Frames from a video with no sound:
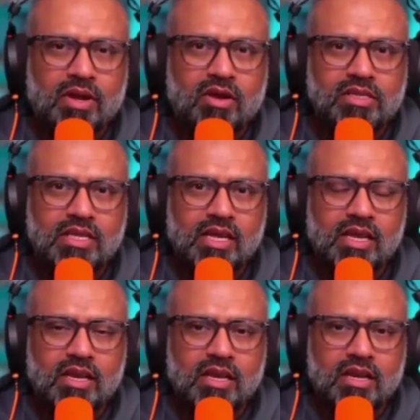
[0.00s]
Because
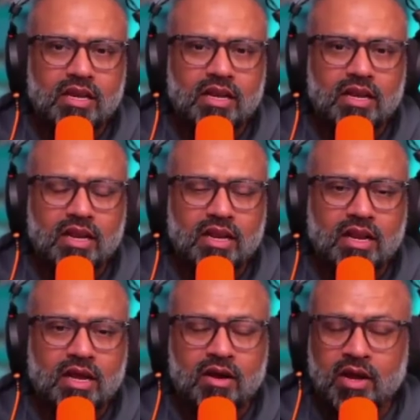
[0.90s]
in,
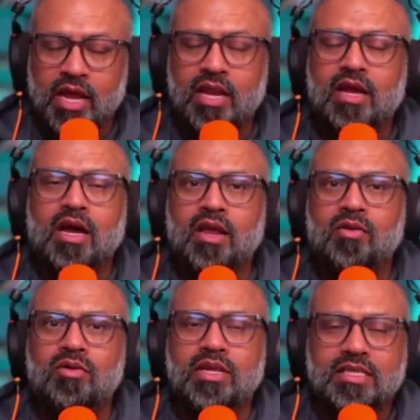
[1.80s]
again, I
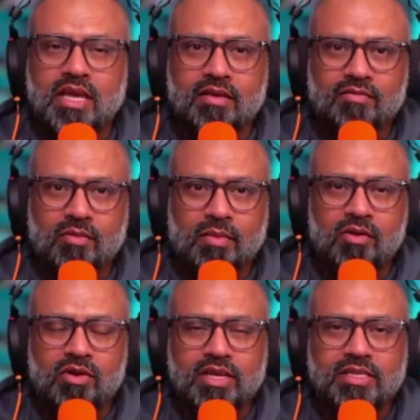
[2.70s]
can only say from
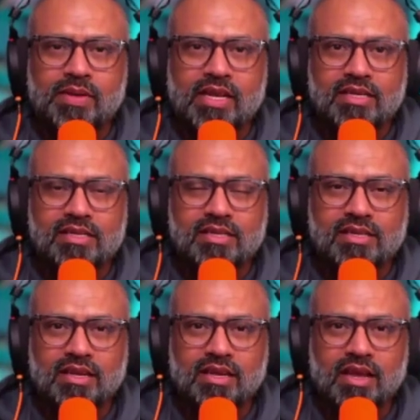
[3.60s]
my own
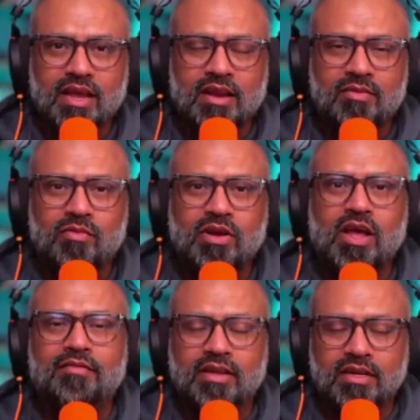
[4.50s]
experience and
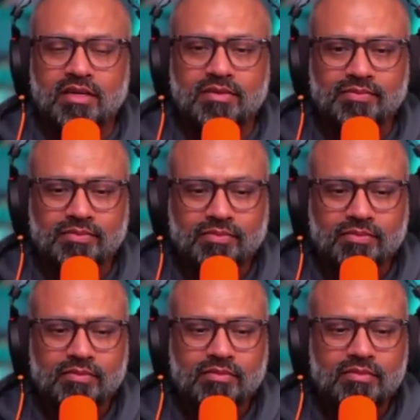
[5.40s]
what I've done
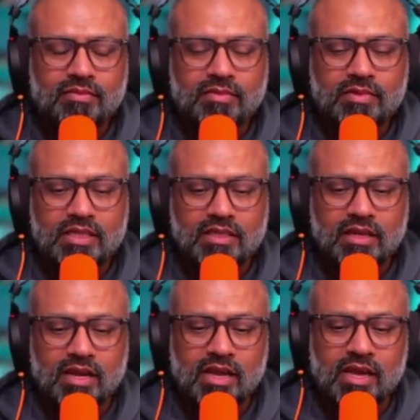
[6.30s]

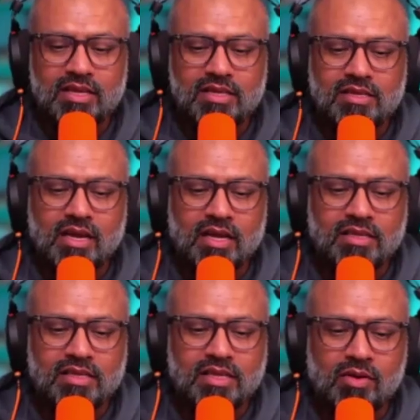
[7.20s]
is
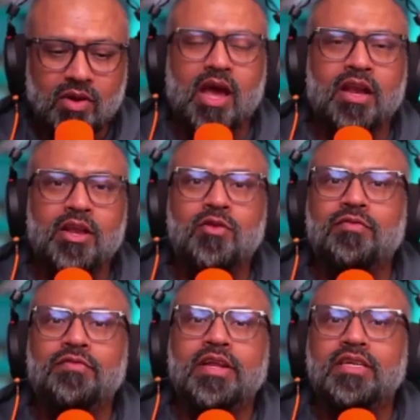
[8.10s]
I just say, okay, I need
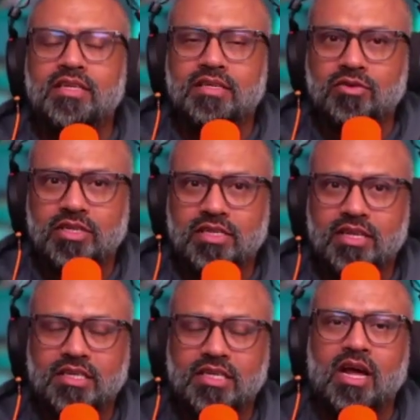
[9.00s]
to finish this coaching
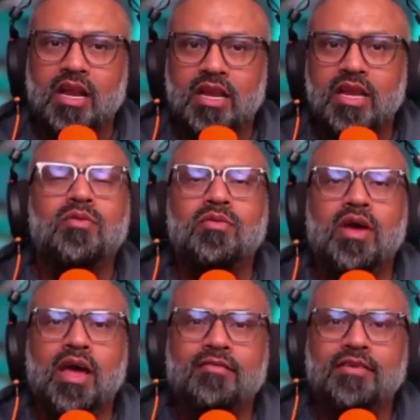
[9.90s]
session. I need
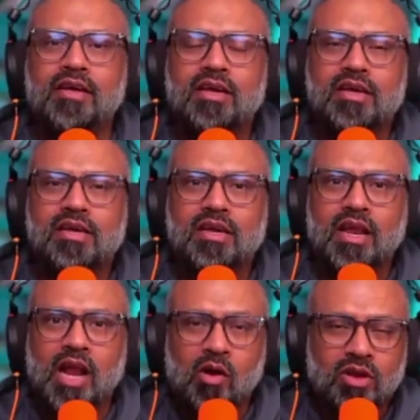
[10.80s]
to have
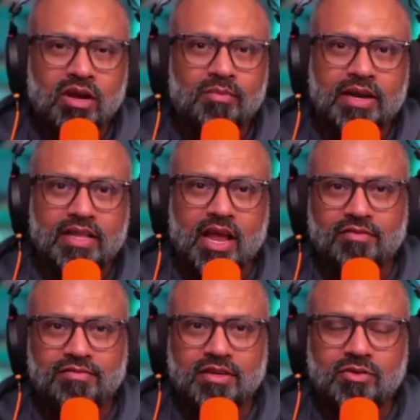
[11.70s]
an outcome at the
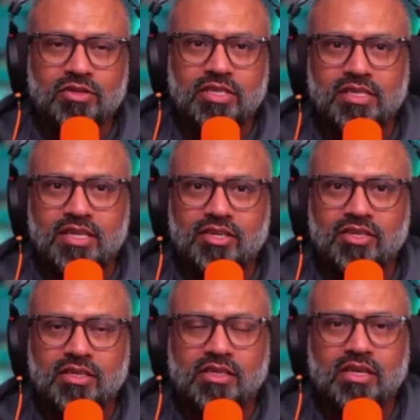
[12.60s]
end of the coaching
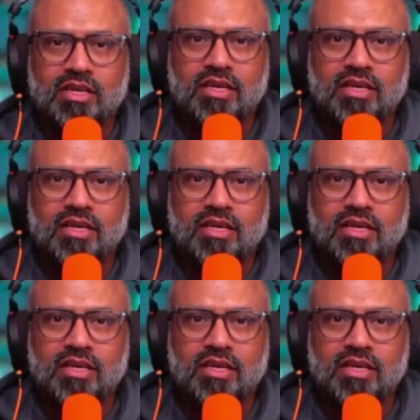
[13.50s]
session.